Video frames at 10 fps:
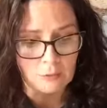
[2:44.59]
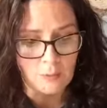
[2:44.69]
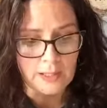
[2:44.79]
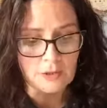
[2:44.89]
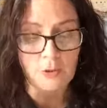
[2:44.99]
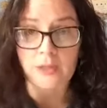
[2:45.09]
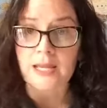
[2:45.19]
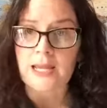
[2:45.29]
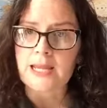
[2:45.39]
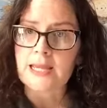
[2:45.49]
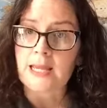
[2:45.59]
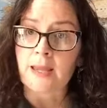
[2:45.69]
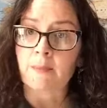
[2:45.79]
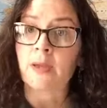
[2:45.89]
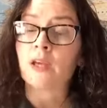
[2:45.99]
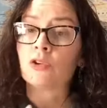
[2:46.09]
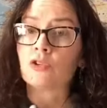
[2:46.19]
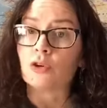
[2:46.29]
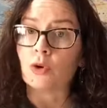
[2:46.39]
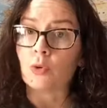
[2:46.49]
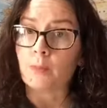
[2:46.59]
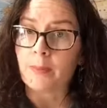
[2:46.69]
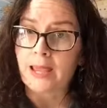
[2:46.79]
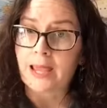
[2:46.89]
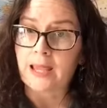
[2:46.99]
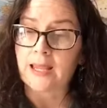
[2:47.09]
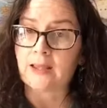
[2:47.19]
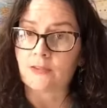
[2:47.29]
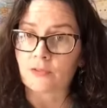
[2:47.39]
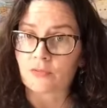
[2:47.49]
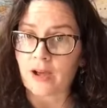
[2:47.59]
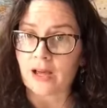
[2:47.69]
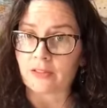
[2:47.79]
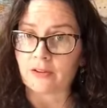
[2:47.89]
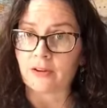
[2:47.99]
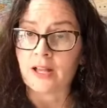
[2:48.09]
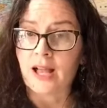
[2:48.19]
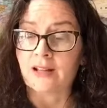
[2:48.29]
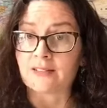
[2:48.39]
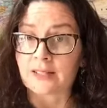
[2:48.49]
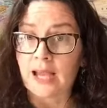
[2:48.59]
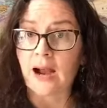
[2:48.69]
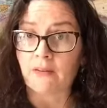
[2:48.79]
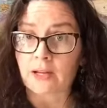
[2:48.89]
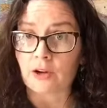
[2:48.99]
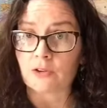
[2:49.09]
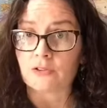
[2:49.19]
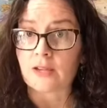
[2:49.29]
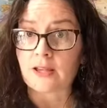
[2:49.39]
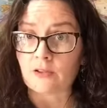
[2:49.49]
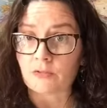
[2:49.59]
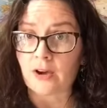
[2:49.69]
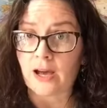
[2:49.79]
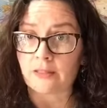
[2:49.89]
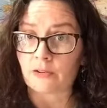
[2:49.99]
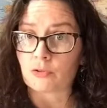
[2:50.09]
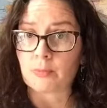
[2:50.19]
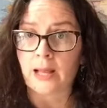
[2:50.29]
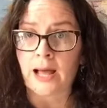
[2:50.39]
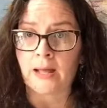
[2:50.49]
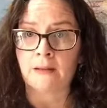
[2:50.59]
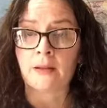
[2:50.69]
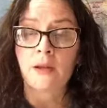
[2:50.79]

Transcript: we know that he came to obey his Father and to carry out his Father's plan,